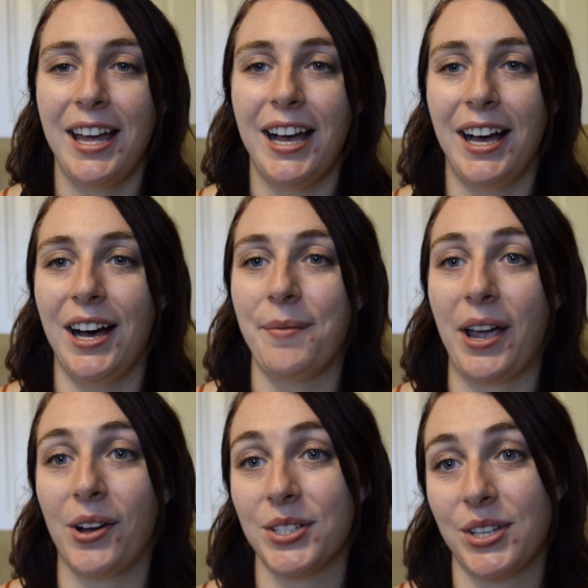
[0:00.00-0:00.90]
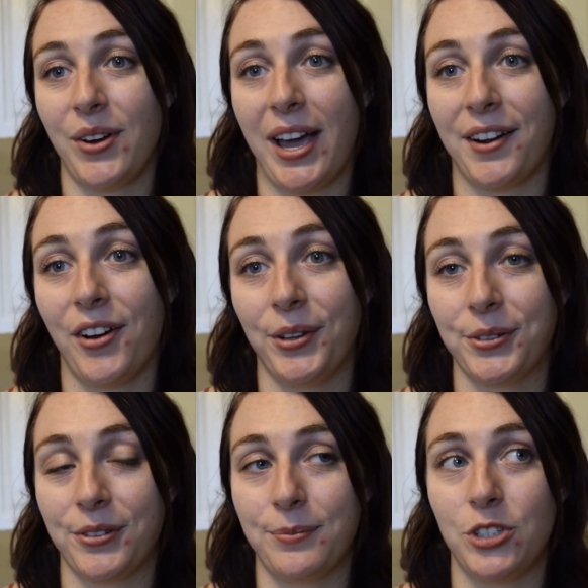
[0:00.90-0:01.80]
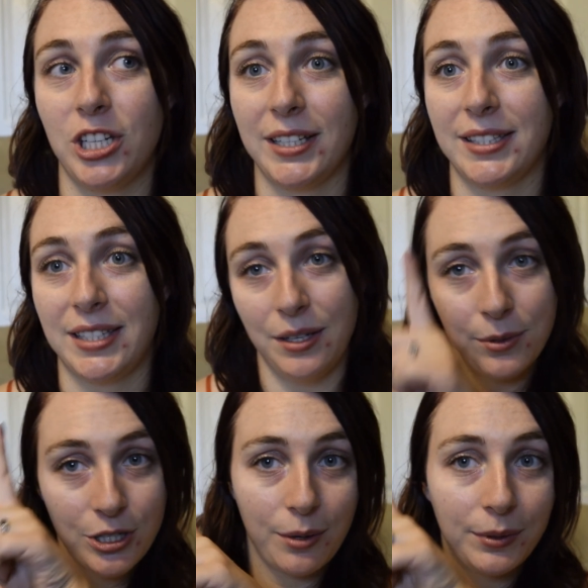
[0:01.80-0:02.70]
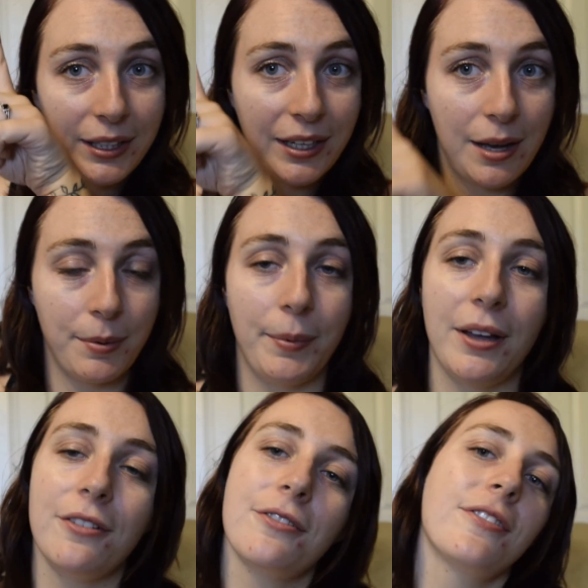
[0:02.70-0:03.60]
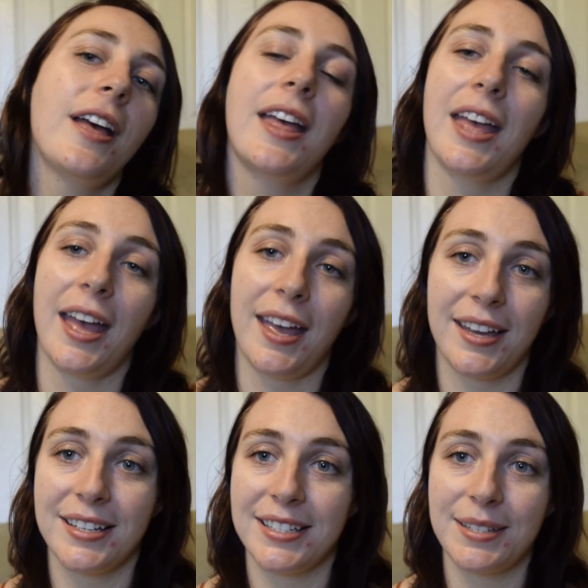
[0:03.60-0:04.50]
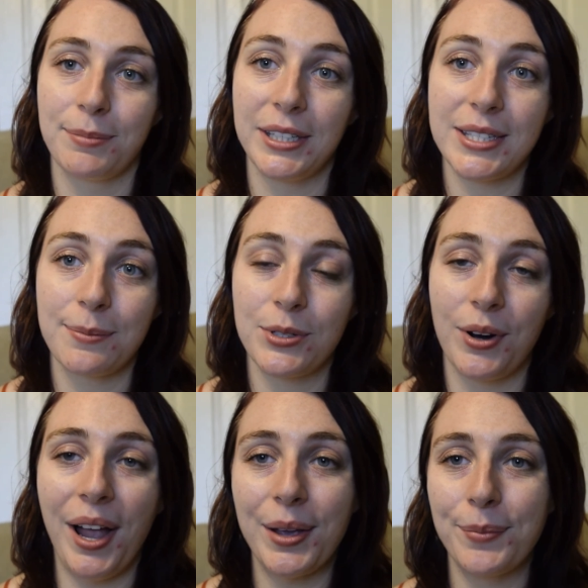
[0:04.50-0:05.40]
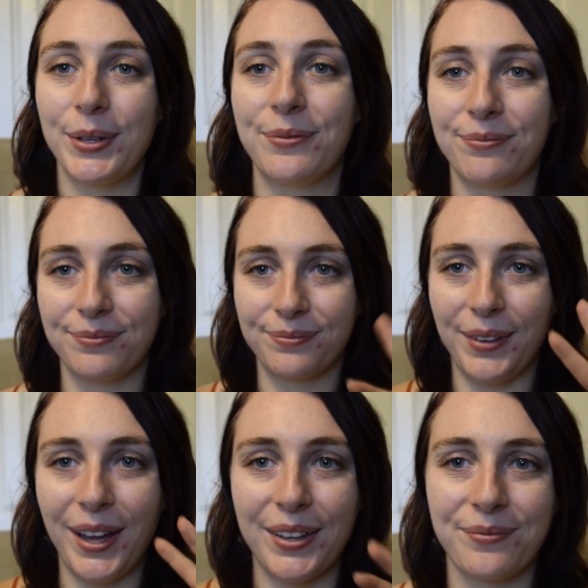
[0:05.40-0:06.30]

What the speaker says: I also had a haul from GNC, which I will link up above. And please subscribe. Bye.